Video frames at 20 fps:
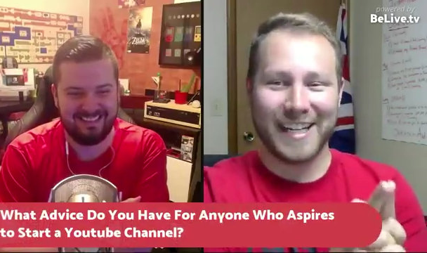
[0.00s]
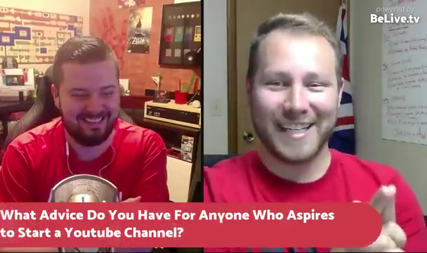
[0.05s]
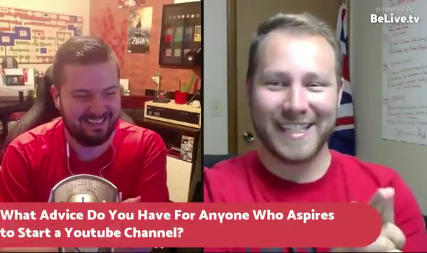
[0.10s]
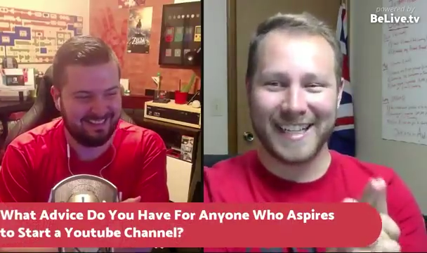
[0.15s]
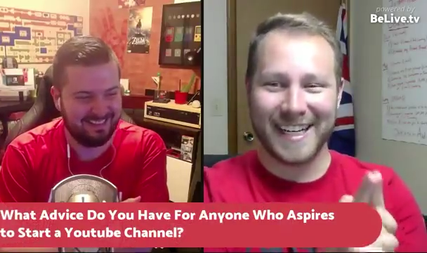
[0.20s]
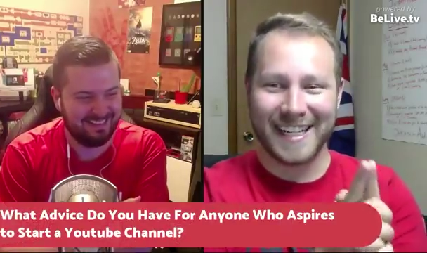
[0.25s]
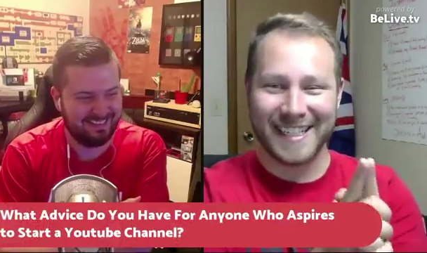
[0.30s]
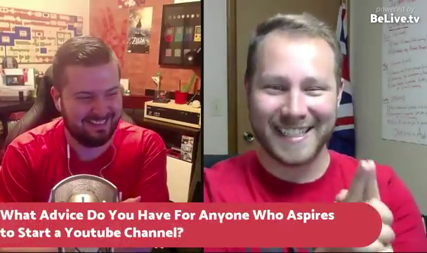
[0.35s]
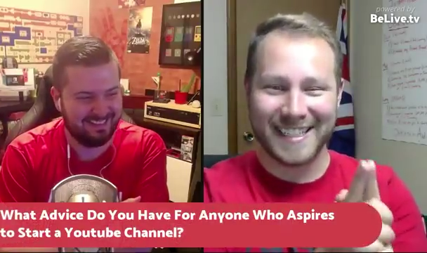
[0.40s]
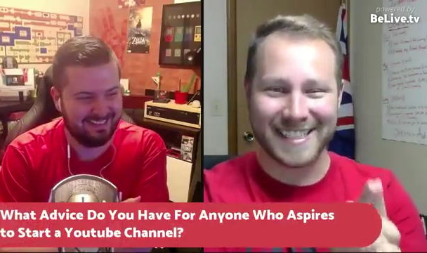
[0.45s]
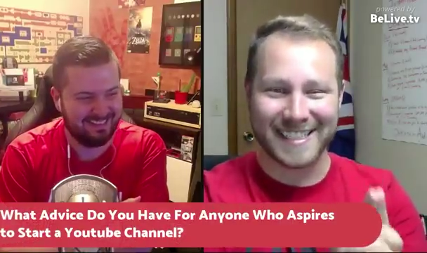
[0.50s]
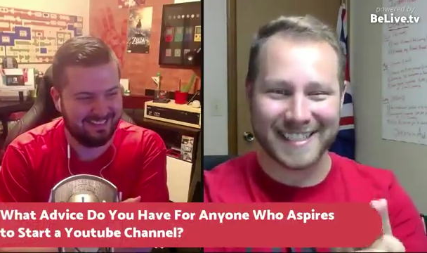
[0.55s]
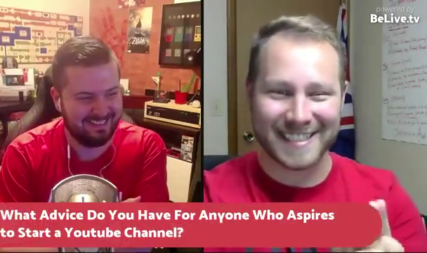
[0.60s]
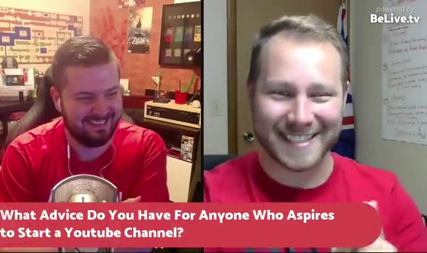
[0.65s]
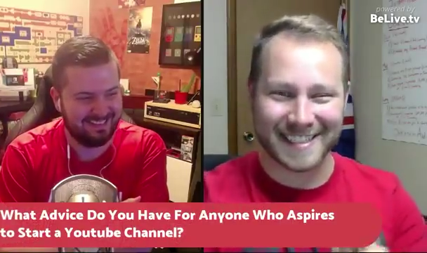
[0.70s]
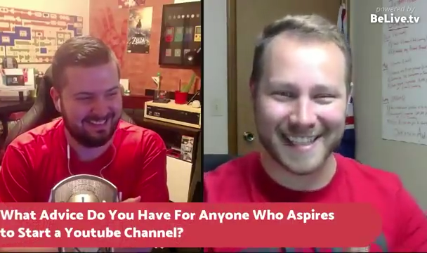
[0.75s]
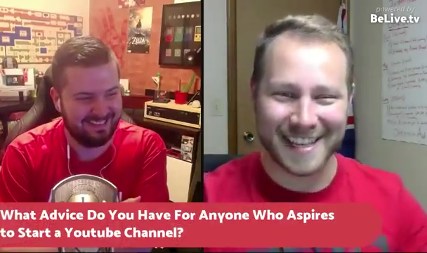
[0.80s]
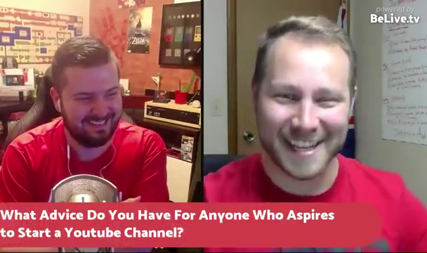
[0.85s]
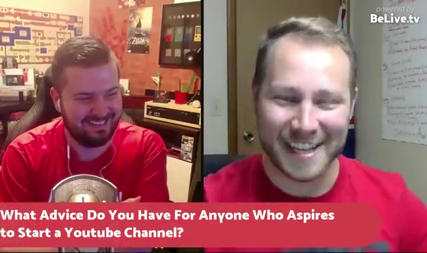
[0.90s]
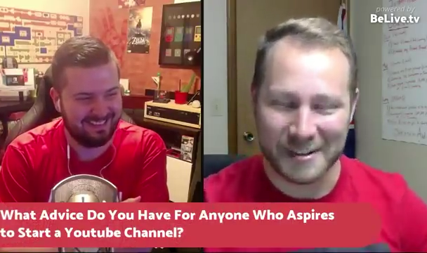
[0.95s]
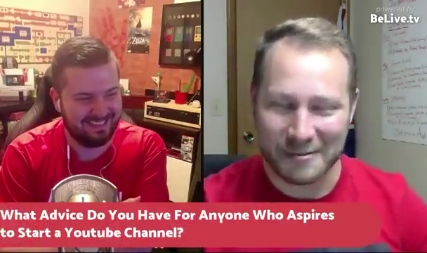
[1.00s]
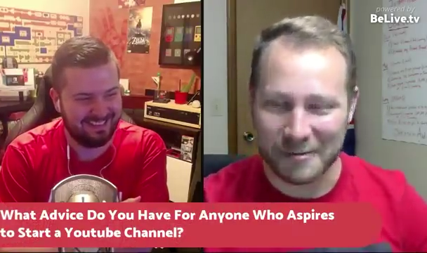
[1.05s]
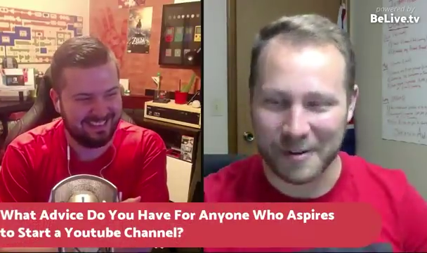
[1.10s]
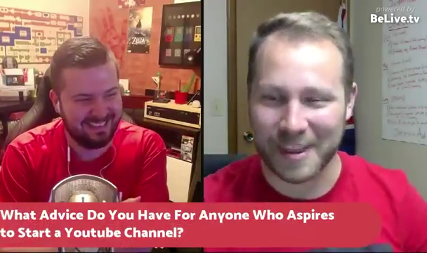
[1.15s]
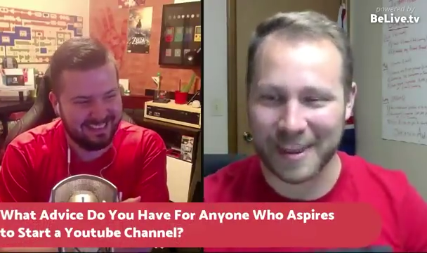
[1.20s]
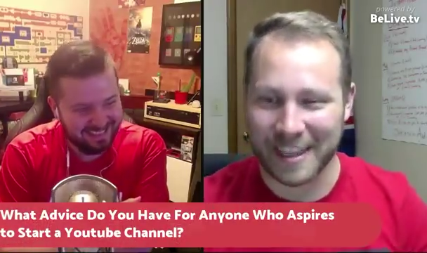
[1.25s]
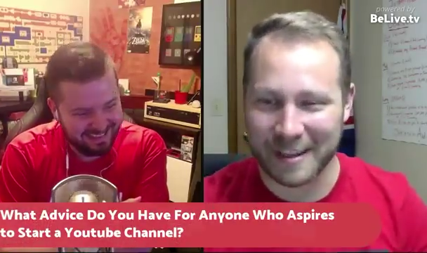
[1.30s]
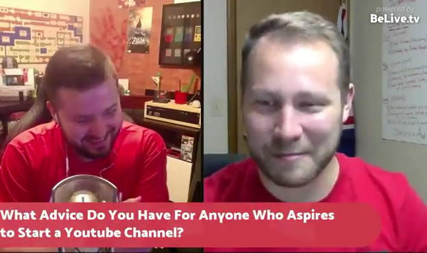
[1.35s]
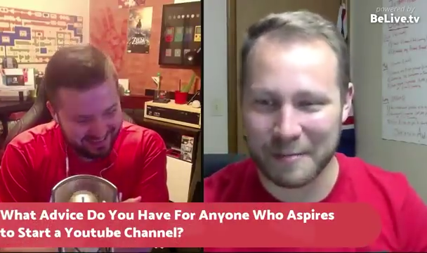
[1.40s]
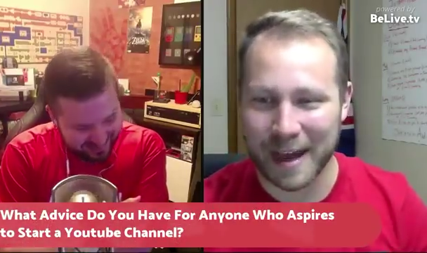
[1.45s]
Speaker 1: arenas with
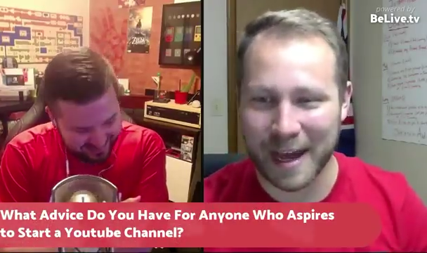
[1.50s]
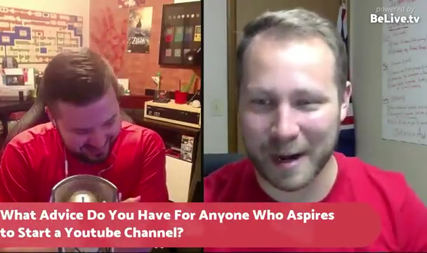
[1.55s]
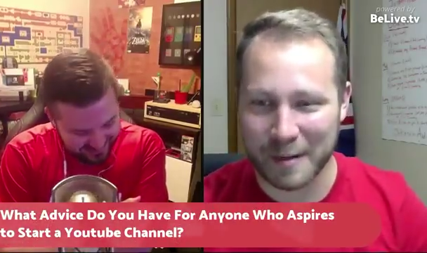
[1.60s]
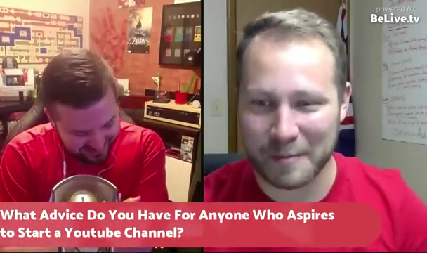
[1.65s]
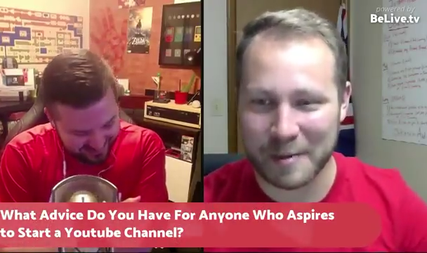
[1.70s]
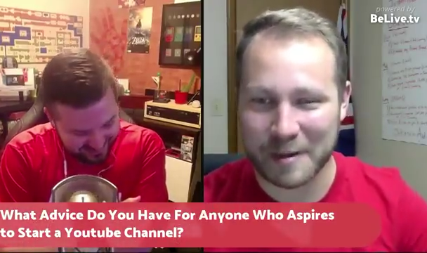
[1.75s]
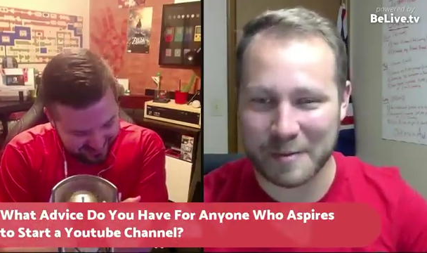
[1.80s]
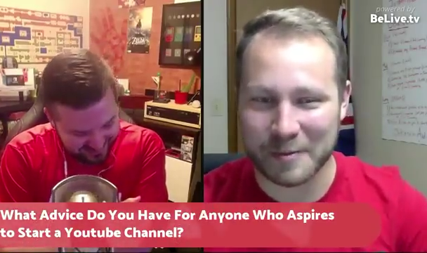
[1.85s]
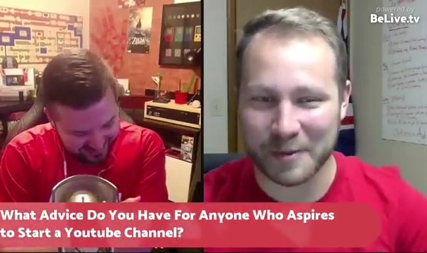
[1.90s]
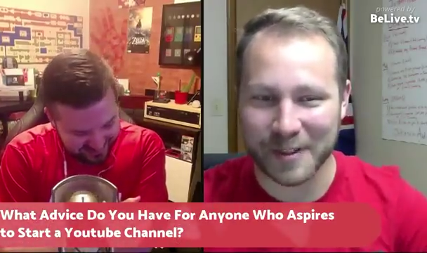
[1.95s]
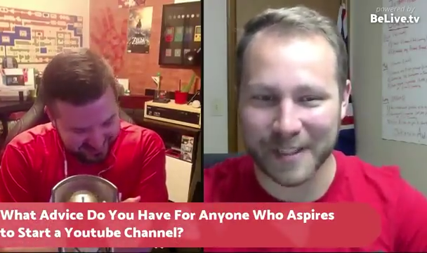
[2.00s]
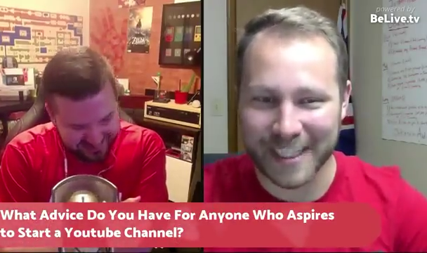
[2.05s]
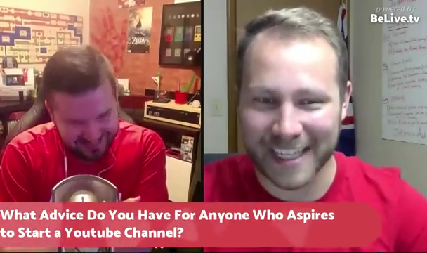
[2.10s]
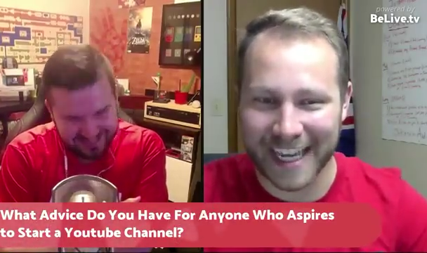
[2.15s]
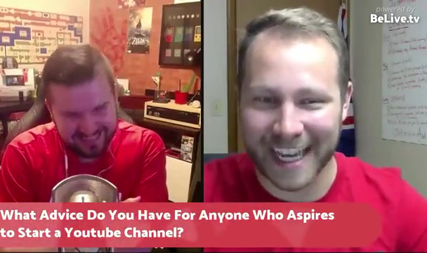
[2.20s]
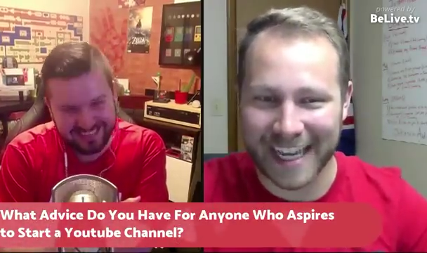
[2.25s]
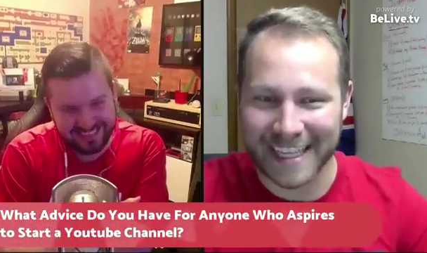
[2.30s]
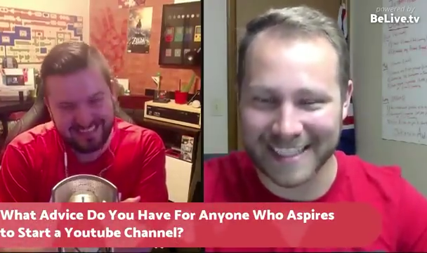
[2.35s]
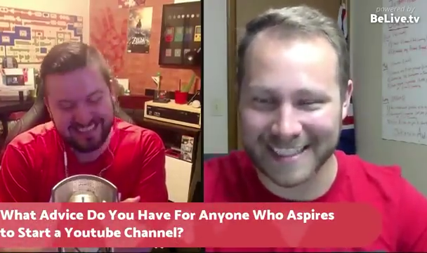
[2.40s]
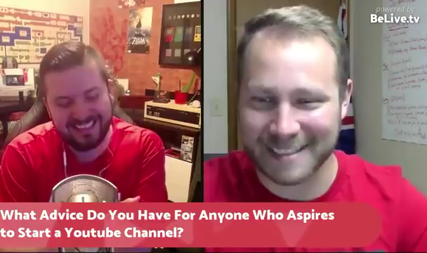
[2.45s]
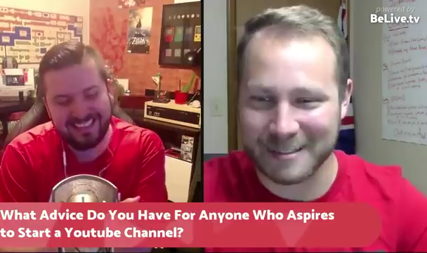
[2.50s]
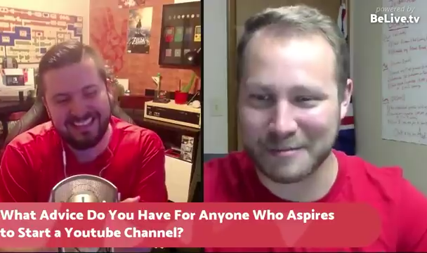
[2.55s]
the amount of people he has